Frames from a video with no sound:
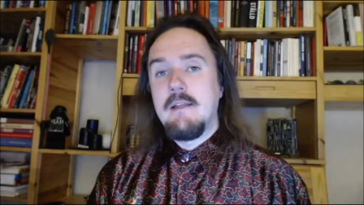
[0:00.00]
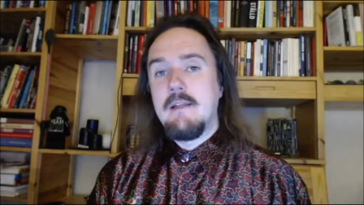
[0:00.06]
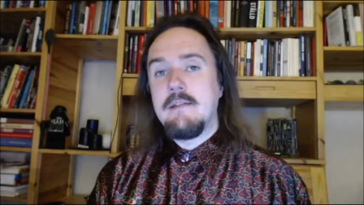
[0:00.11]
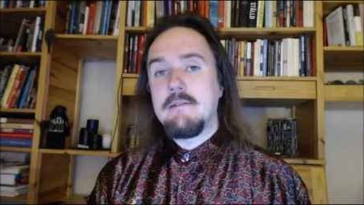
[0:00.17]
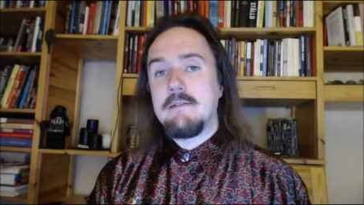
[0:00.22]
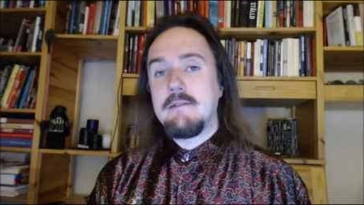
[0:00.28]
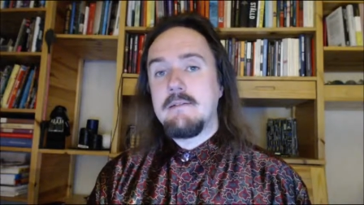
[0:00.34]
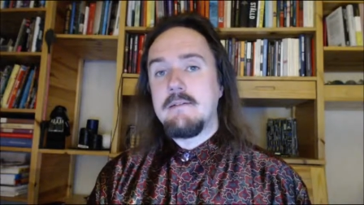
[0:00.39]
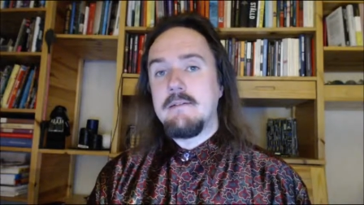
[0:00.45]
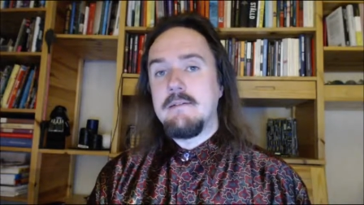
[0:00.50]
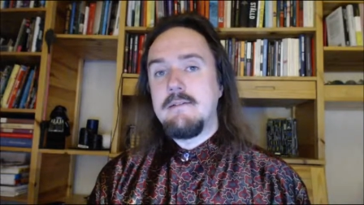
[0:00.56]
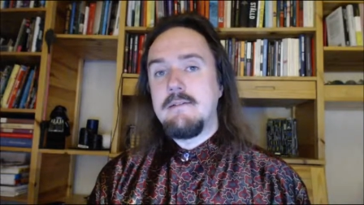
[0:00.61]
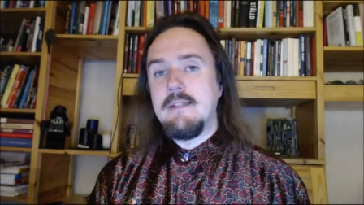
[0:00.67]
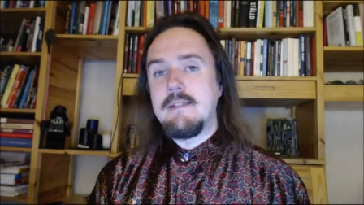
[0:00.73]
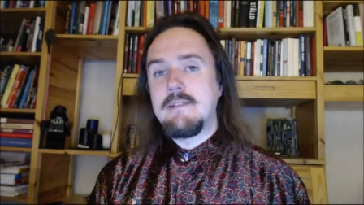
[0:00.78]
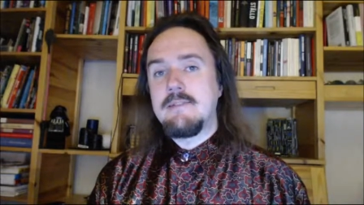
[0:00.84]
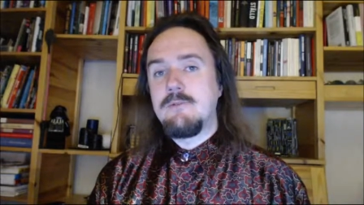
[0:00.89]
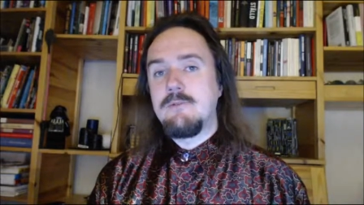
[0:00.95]
let's
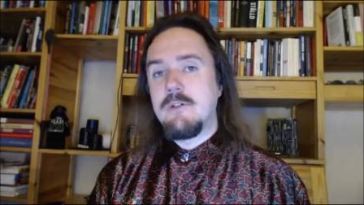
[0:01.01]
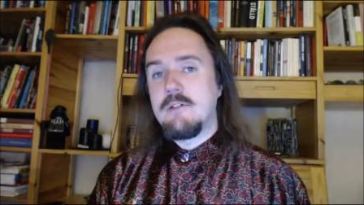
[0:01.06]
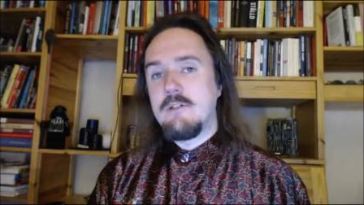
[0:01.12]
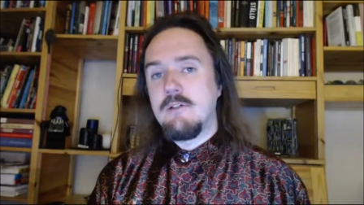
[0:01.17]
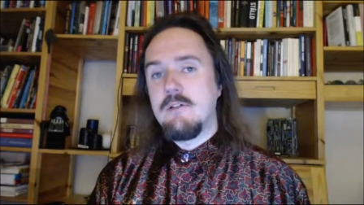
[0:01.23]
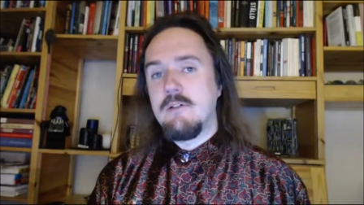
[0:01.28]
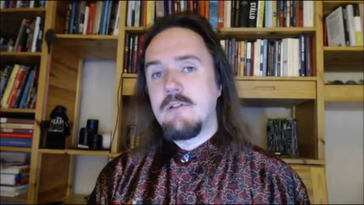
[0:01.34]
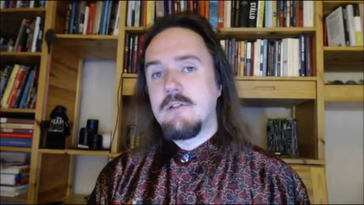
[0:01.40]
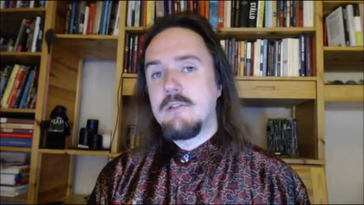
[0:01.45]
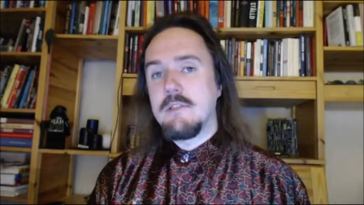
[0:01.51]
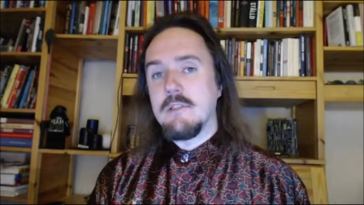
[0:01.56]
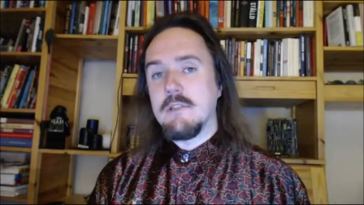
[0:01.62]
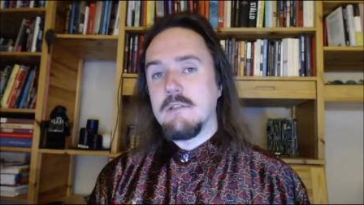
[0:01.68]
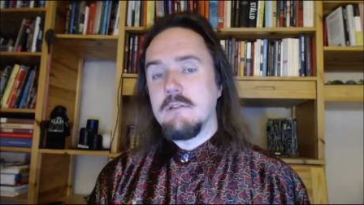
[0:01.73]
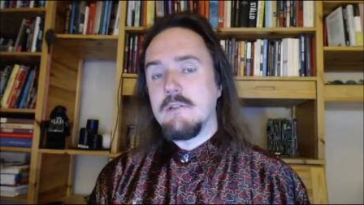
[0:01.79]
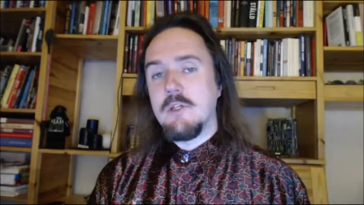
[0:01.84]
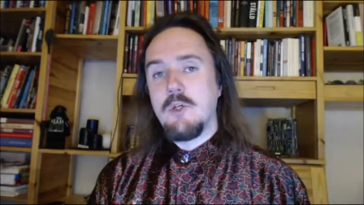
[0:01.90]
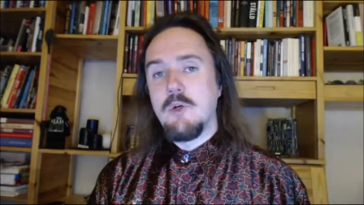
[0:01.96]
disregard
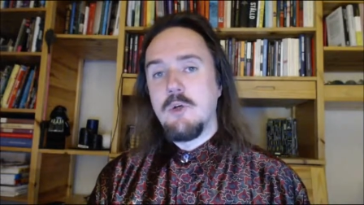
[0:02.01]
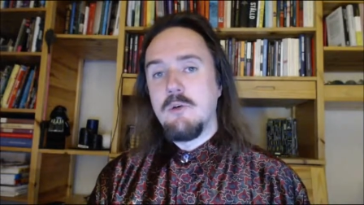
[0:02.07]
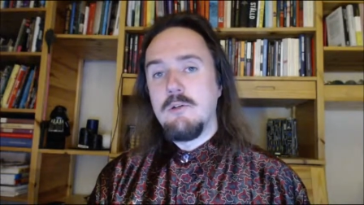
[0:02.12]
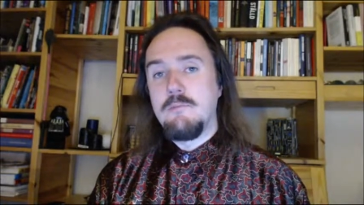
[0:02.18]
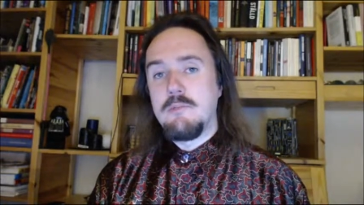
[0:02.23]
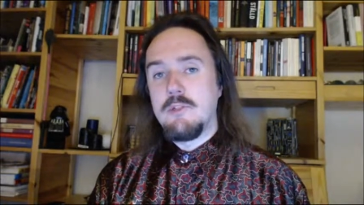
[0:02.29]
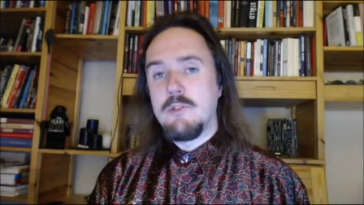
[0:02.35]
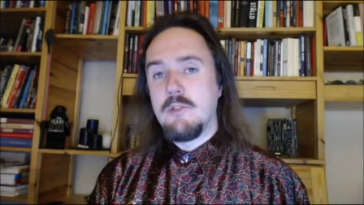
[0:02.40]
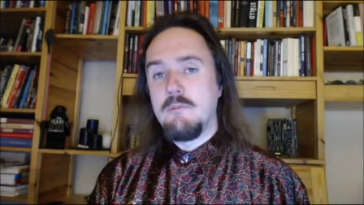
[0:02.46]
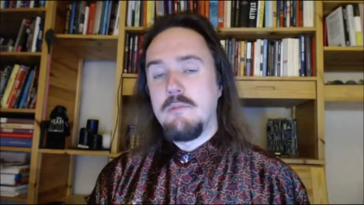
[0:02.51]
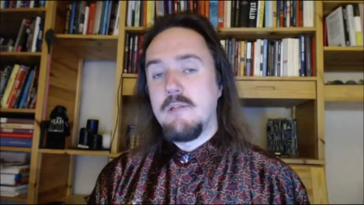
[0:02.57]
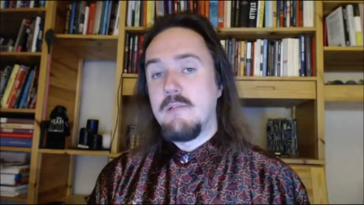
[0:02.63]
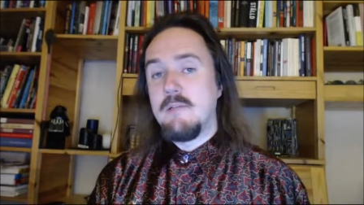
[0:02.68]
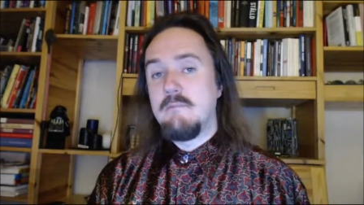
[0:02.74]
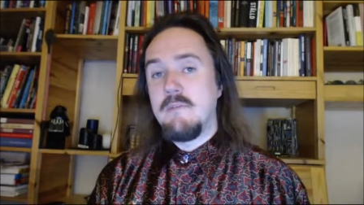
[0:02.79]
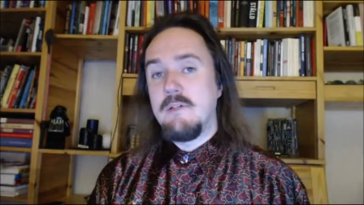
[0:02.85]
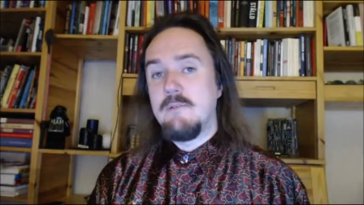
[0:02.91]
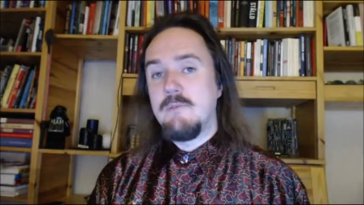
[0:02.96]
the whole
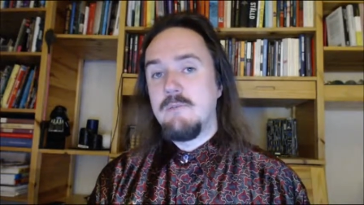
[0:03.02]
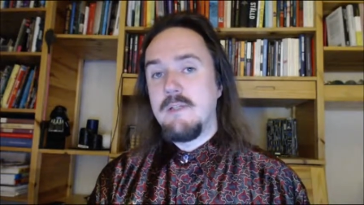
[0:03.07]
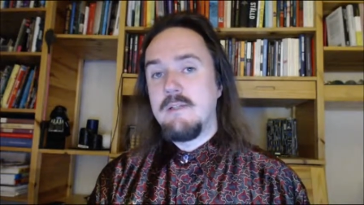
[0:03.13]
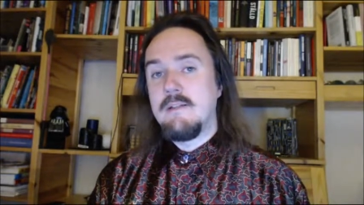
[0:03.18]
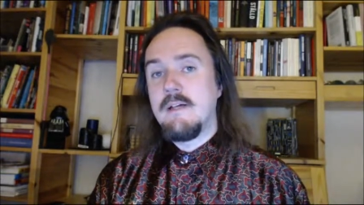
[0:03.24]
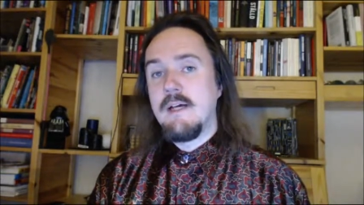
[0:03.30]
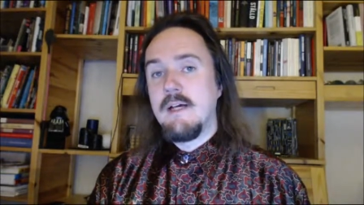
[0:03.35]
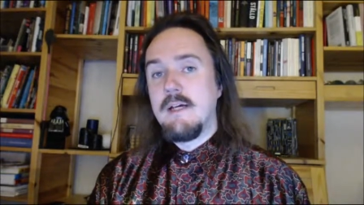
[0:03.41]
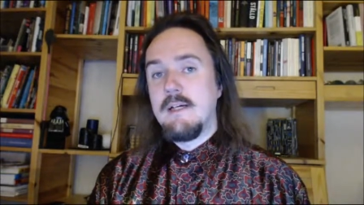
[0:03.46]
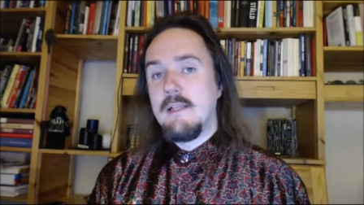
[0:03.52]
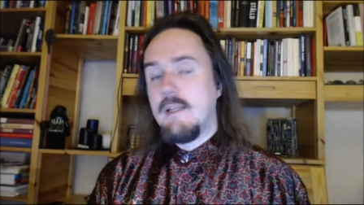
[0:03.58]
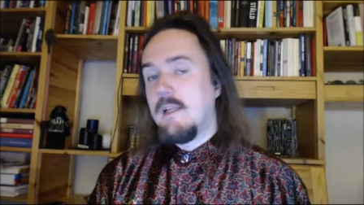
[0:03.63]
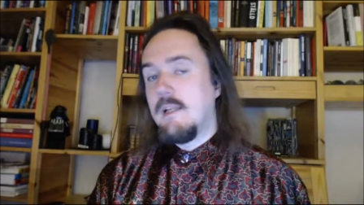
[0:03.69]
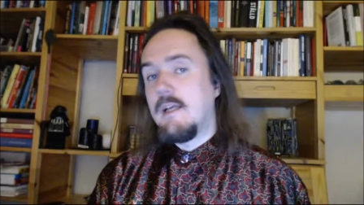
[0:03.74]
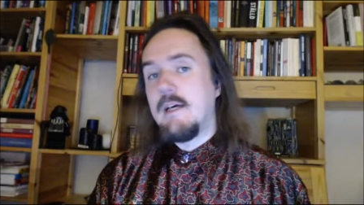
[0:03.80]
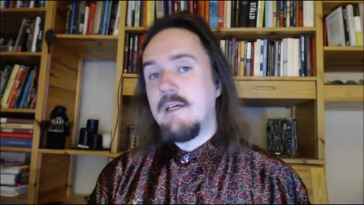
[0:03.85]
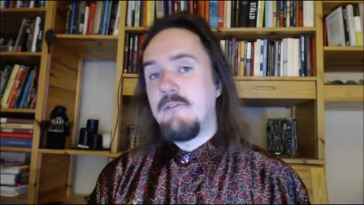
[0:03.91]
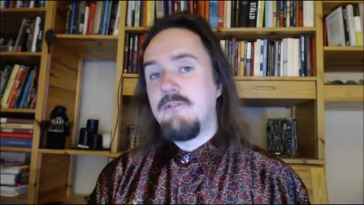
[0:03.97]
problem with
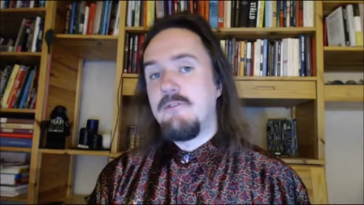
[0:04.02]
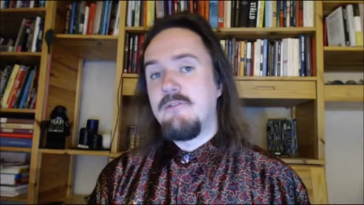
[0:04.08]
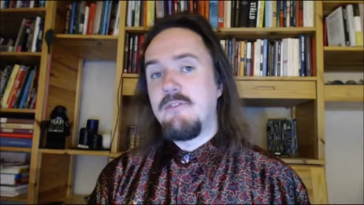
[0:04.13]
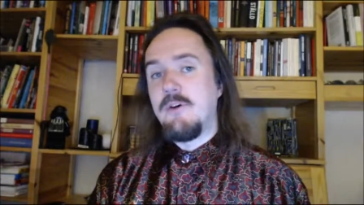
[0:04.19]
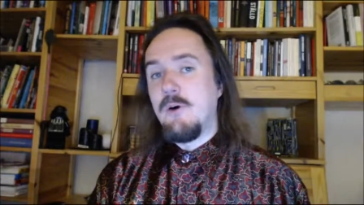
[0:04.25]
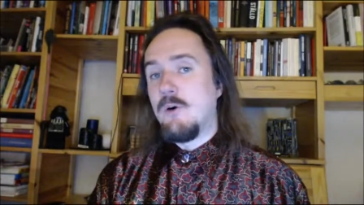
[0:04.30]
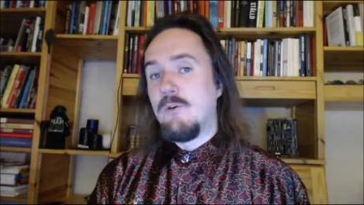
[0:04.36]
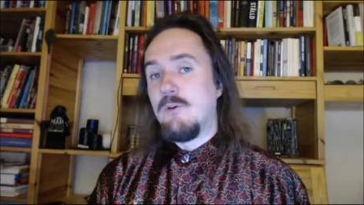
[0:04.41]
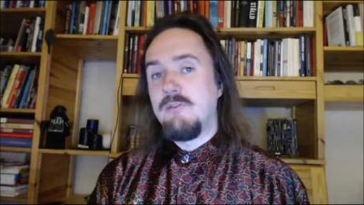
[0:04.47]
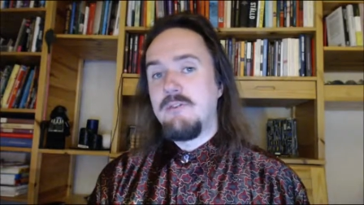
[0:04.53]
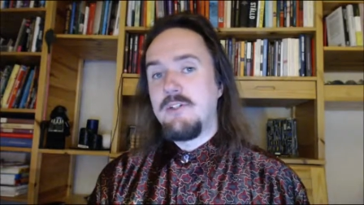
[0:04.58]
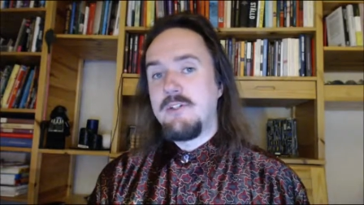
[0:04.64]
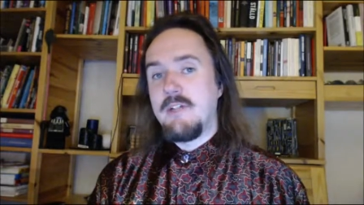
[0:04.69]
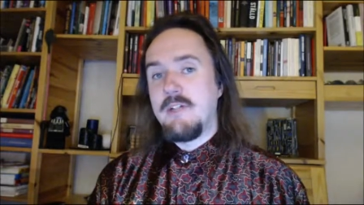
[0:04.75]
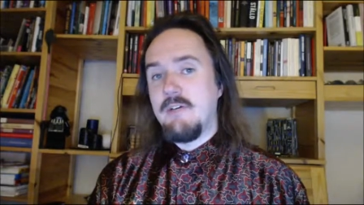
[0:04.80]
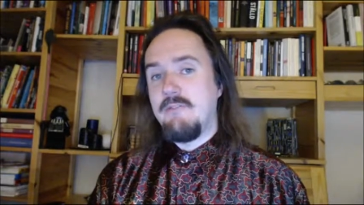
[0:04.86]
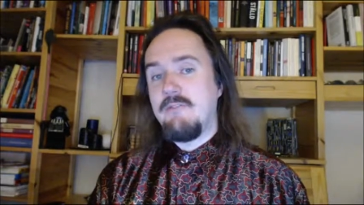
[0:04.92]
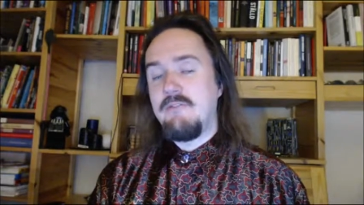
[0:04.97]
life after
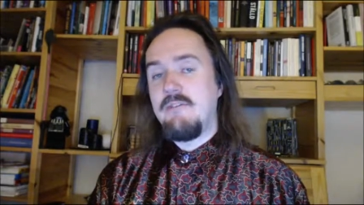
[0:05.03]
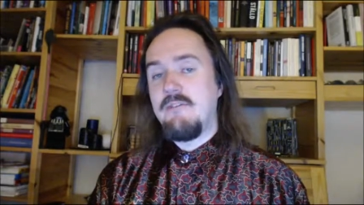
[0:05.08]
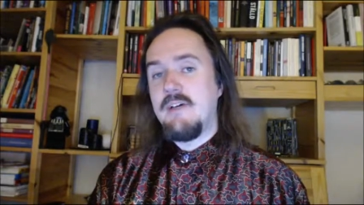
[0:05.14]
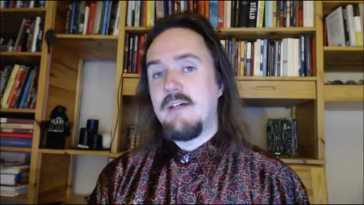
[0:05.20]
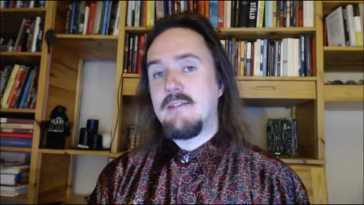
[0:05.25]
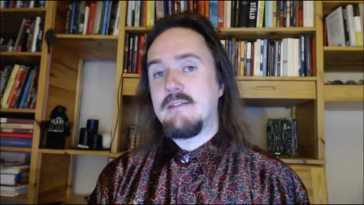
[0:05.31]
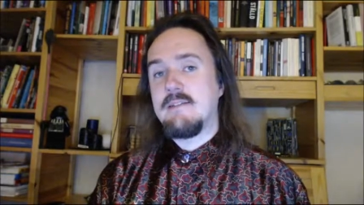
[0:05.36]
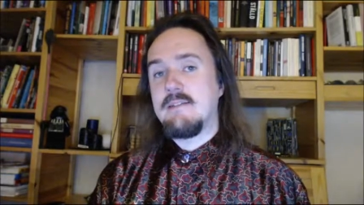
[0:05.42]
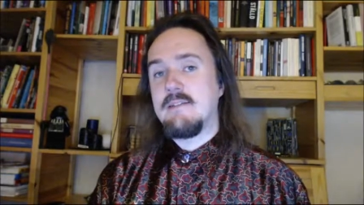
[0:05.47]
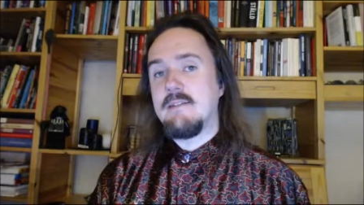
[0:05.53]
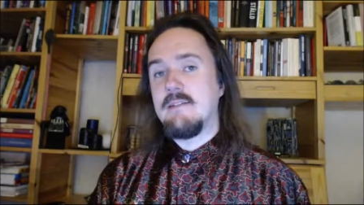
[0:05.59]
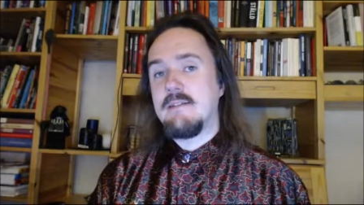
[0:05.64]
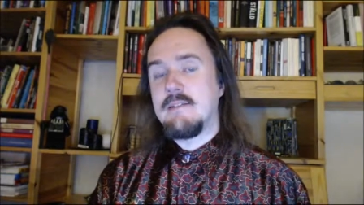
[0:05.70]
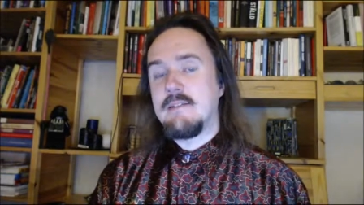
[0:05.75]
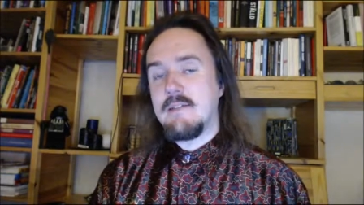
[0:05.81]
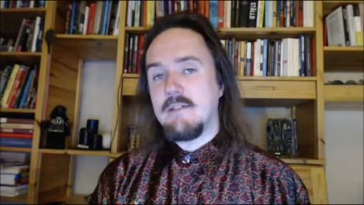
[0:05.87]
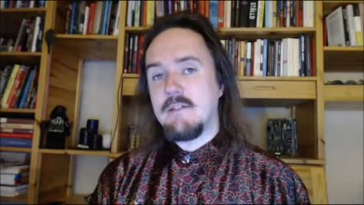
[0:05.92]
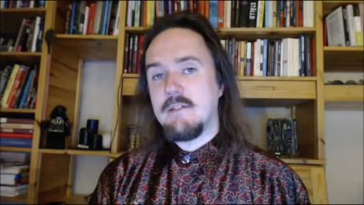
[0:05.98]
death as
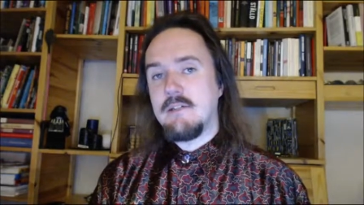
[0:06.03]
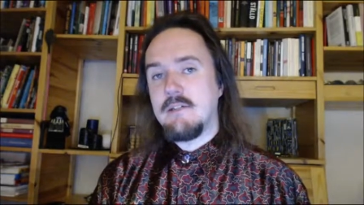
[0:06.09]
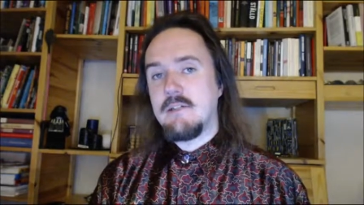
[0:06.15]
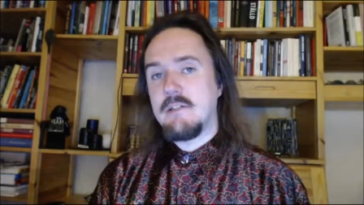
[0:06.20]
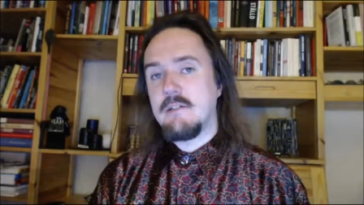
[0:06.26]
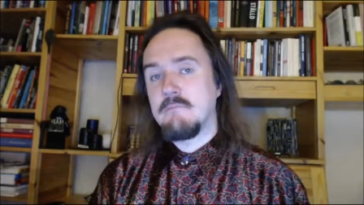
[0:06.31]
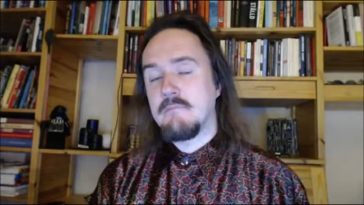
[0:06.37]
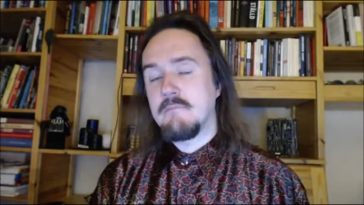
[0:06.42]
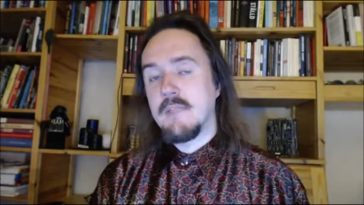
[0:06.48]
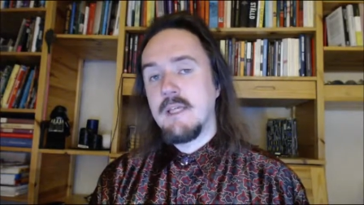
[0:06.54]
such.